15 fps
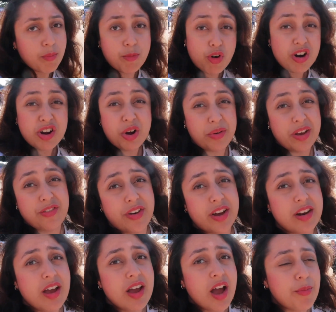Morocco
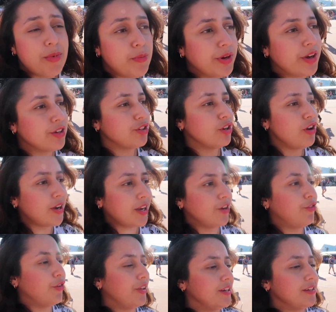even but because you're
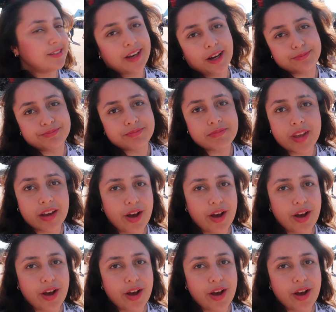looking for these um,